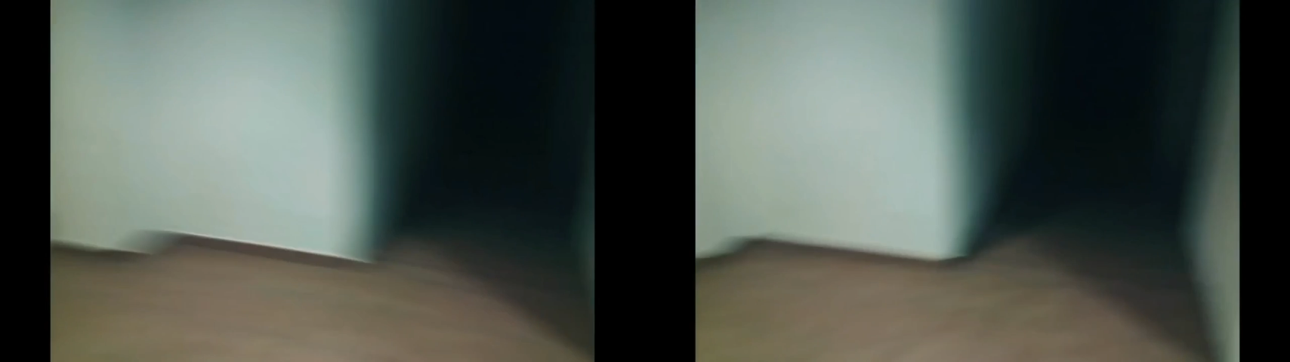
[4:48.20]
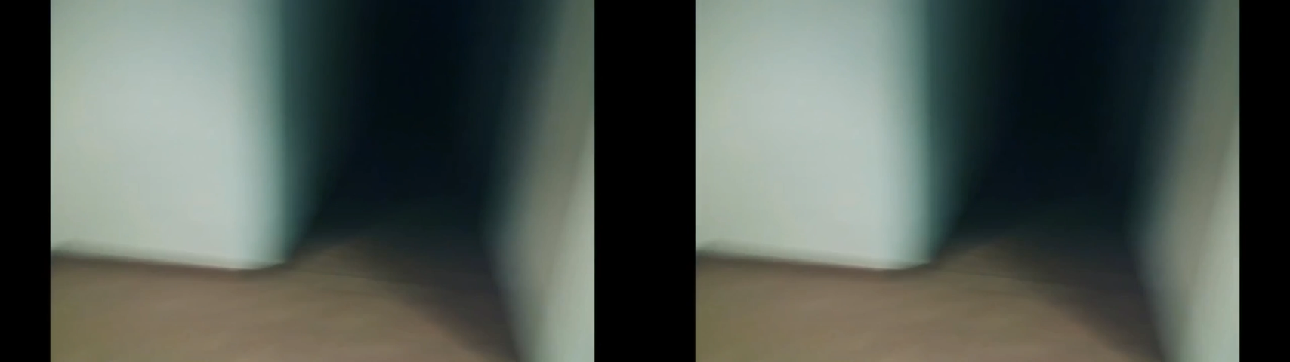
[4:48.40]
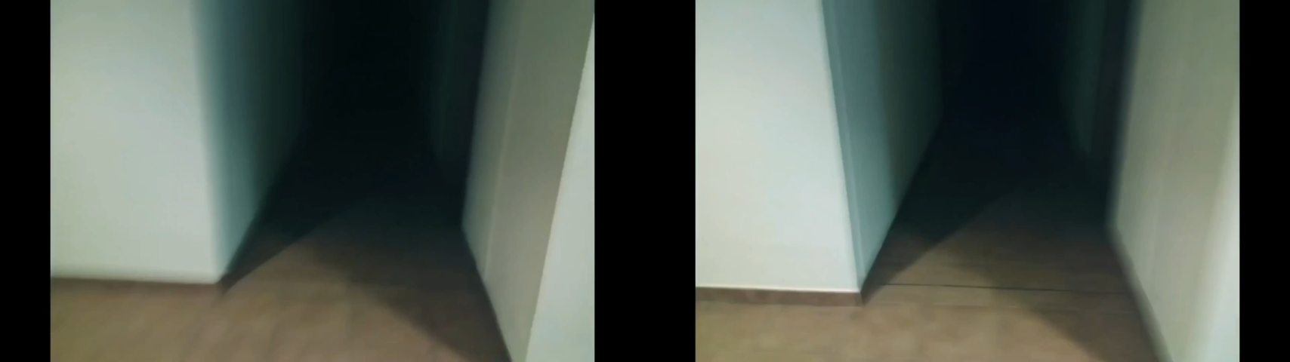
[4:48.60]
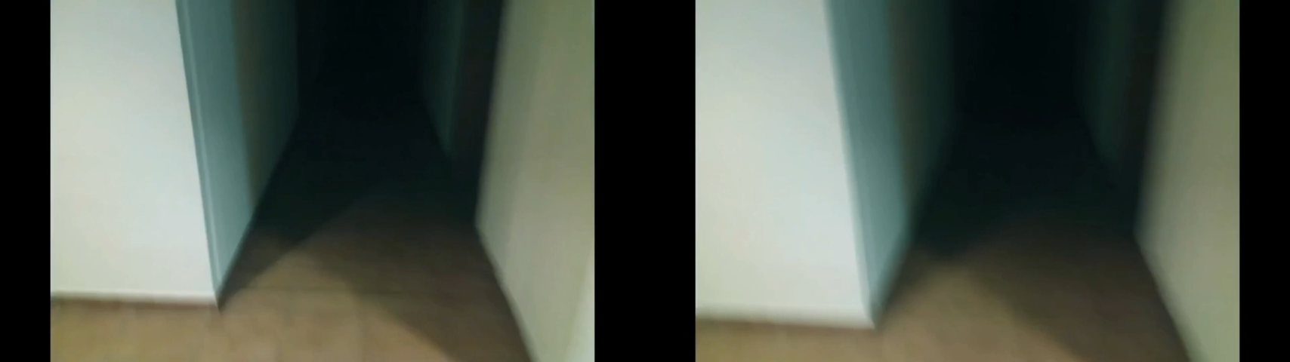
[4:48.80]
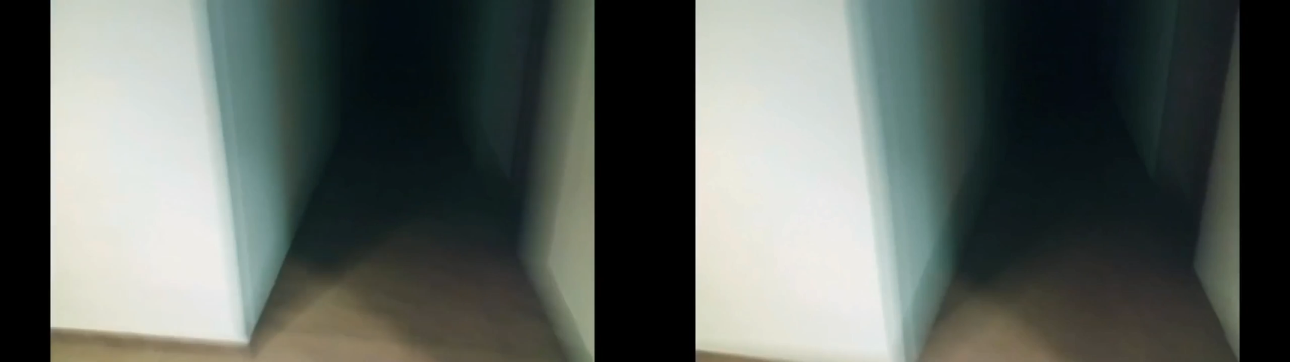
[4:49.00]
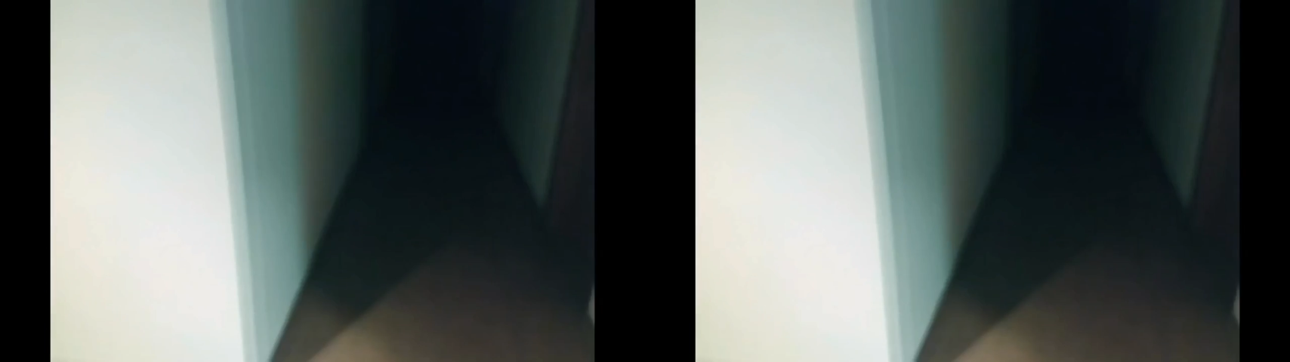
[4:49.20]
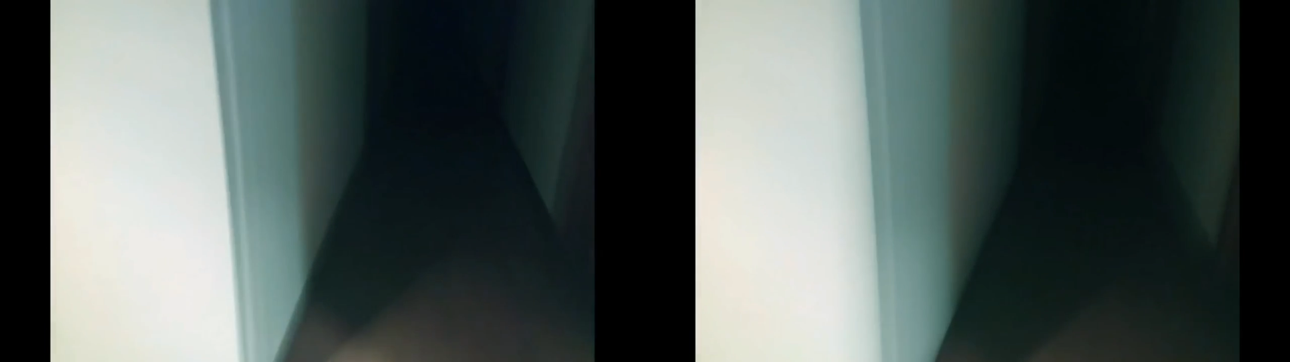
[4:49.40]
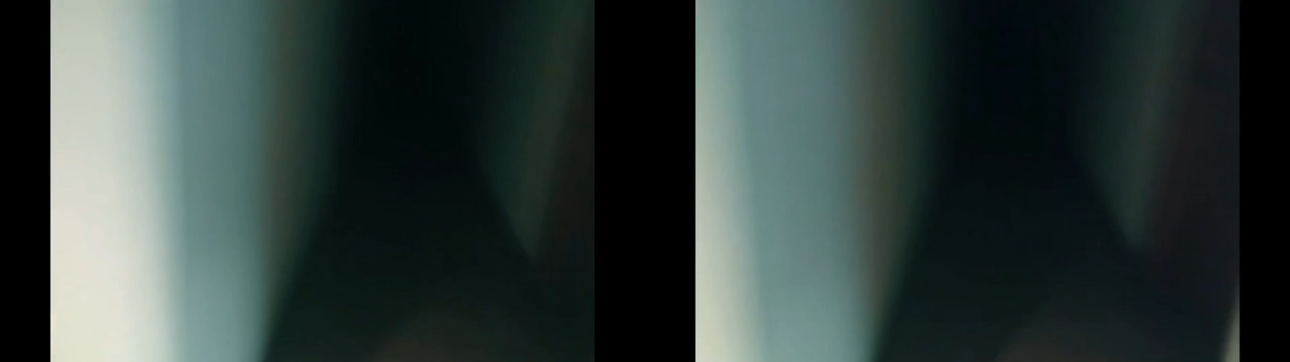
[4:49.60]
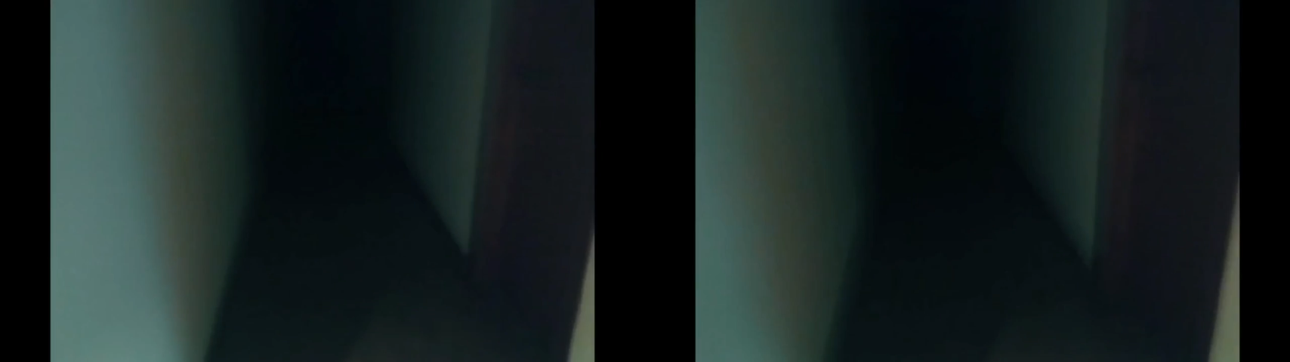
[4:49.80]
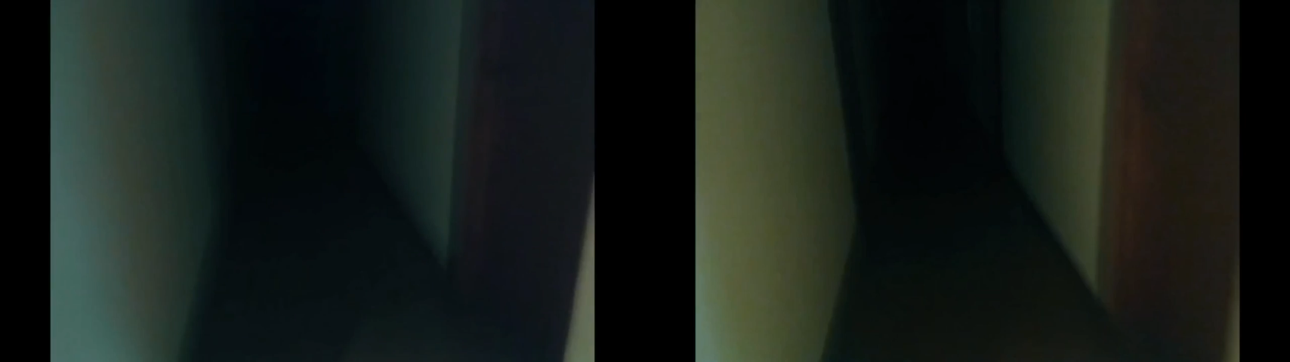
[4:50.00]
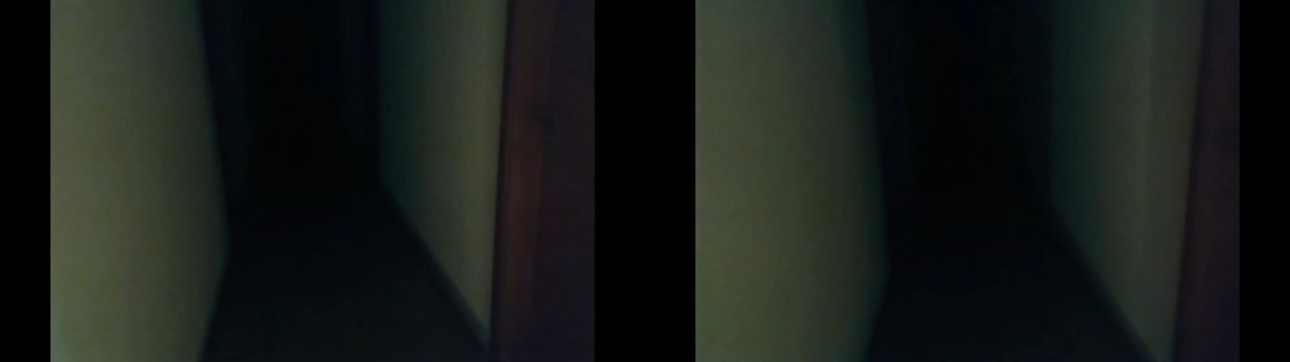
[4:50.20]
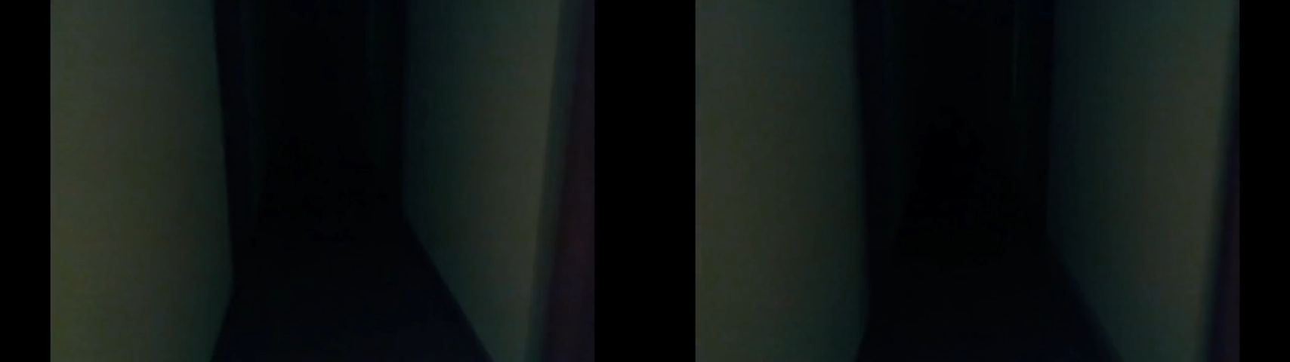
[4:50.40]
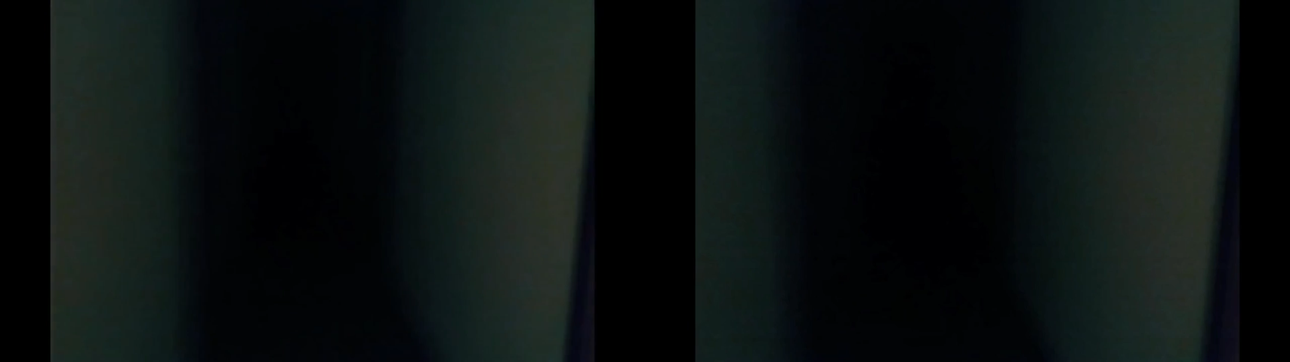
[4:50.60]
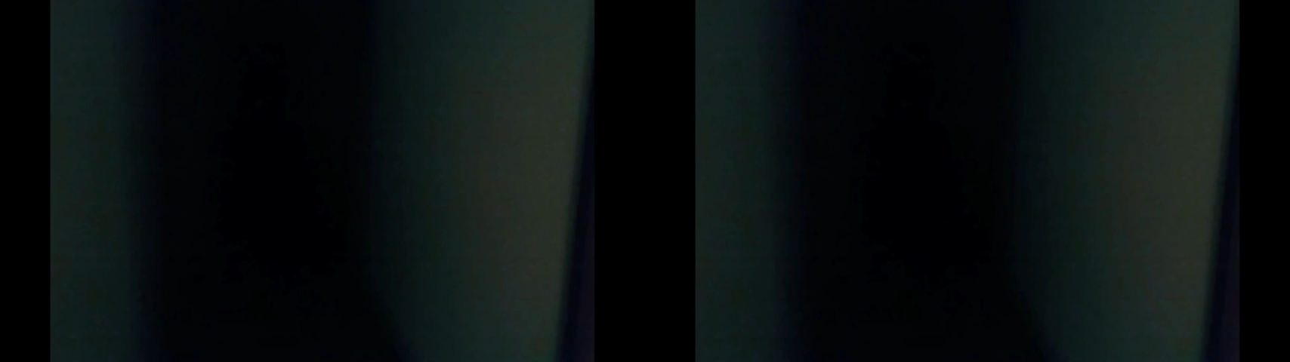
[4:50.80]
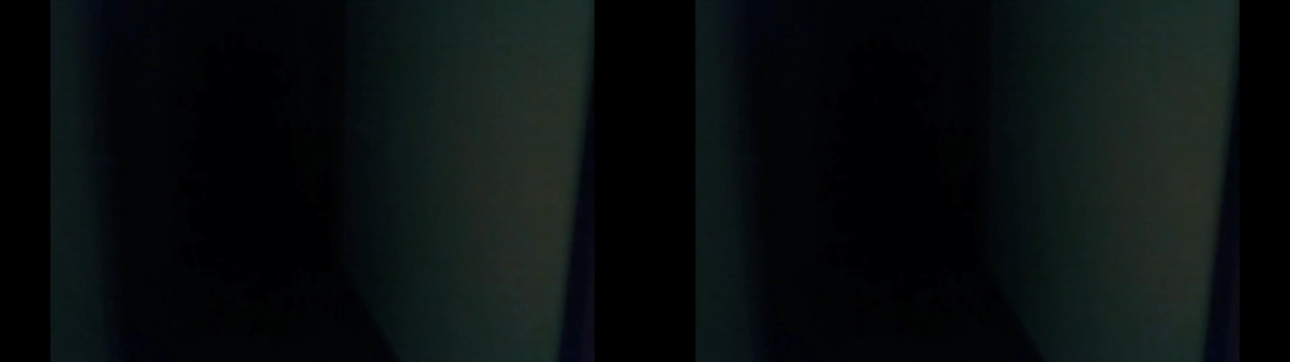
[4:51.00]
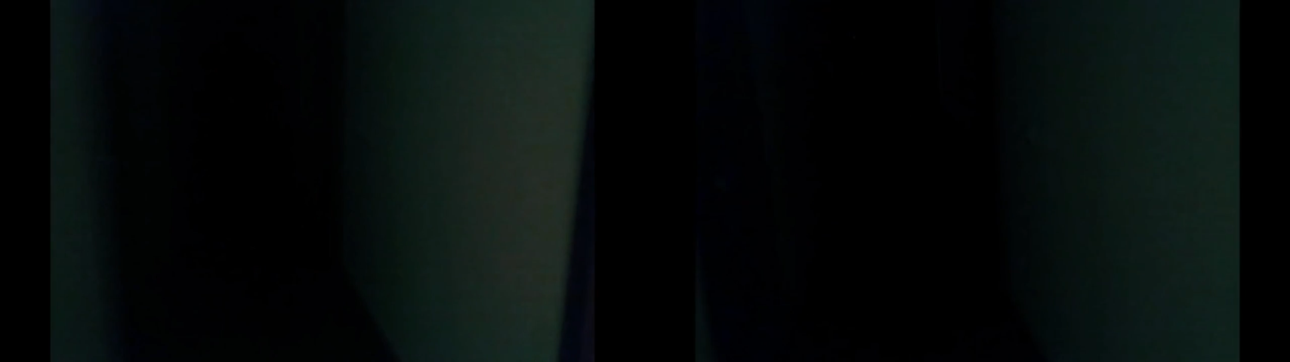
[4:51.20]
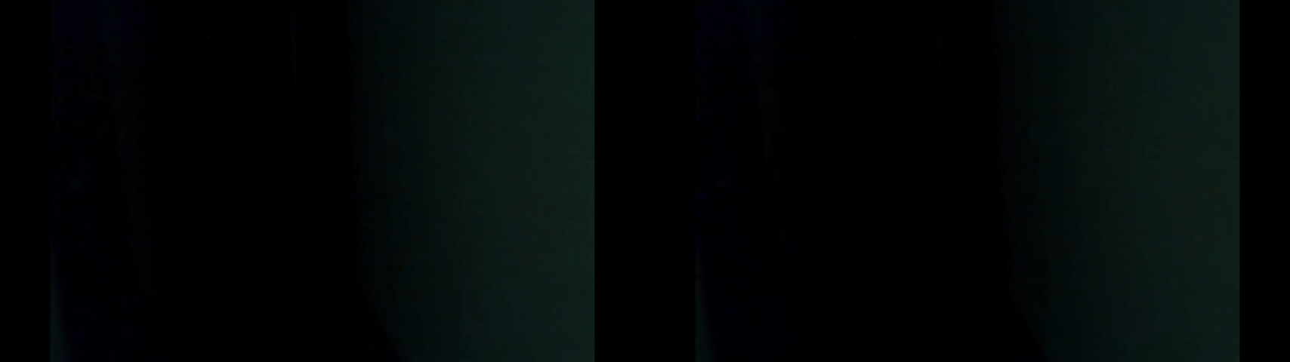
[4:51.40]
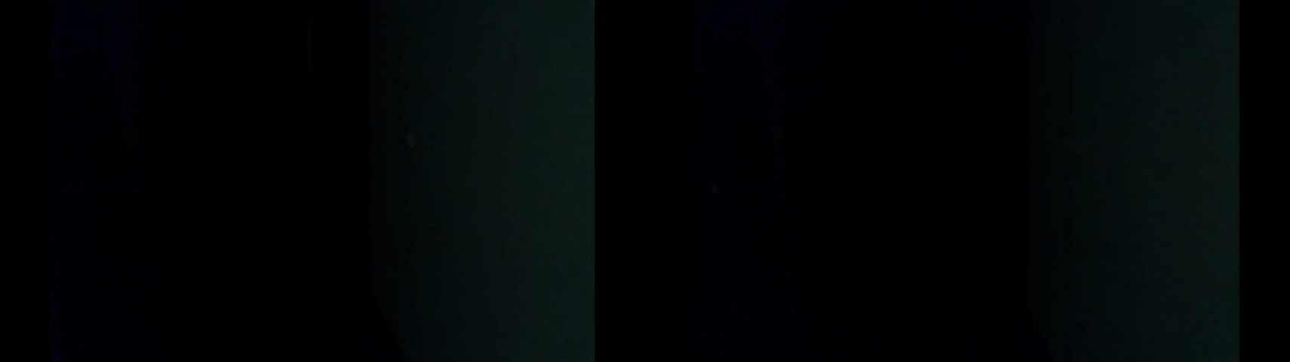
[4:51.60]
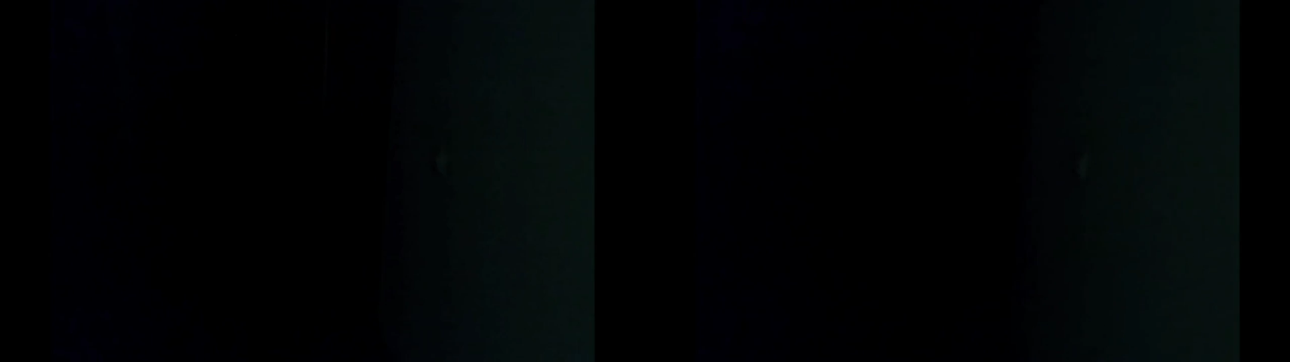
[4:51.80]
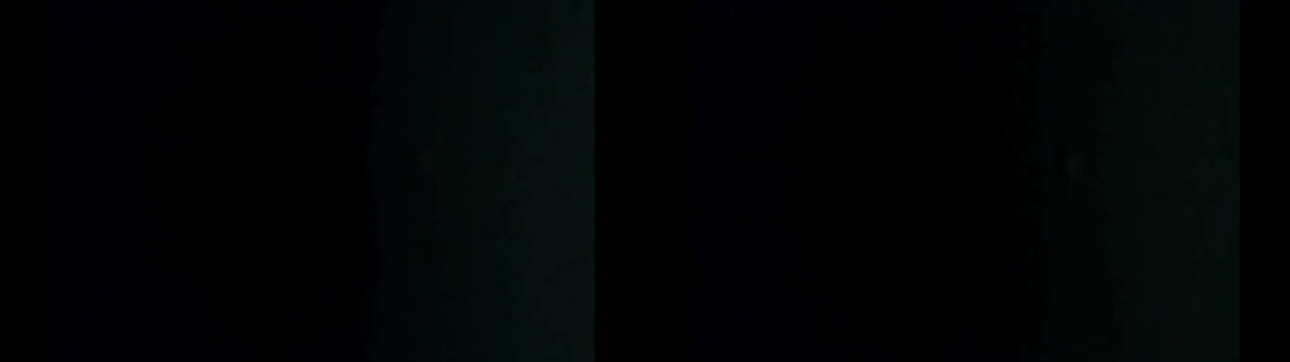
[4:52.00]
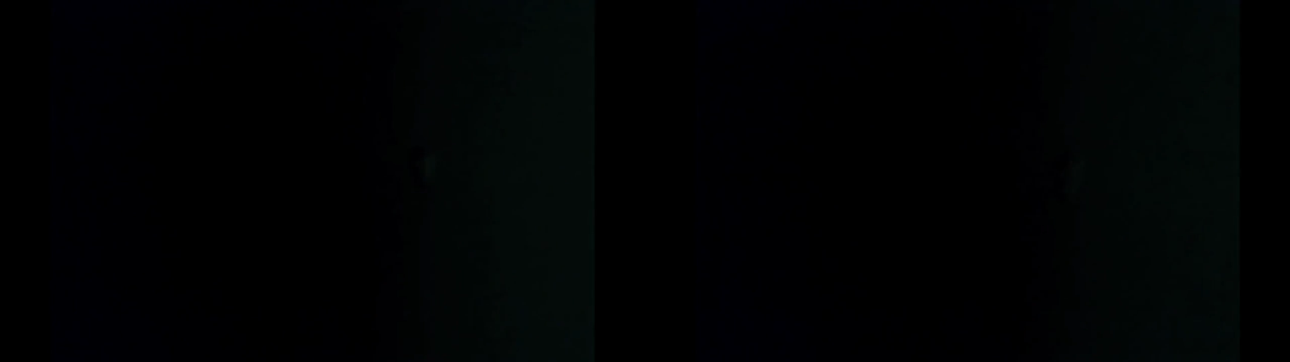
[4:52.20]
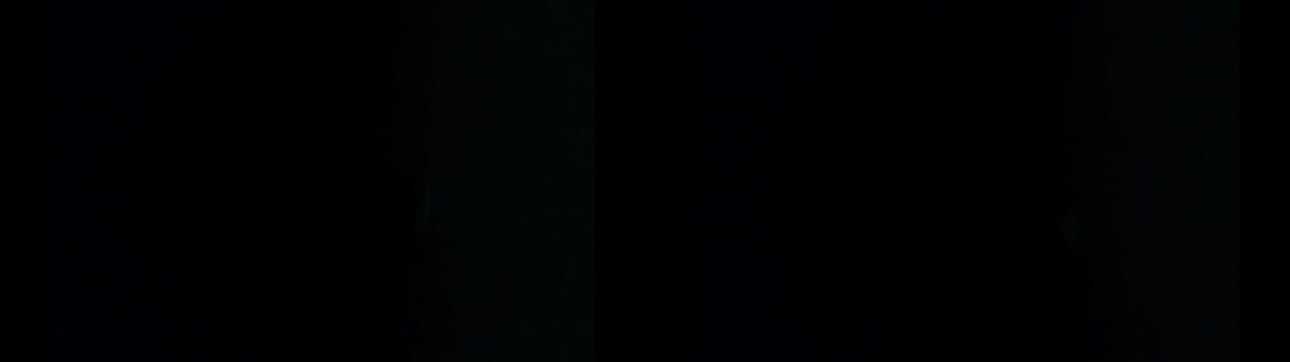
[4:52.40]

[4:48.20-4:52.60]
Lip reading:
No face is visible, so there are no lips to read.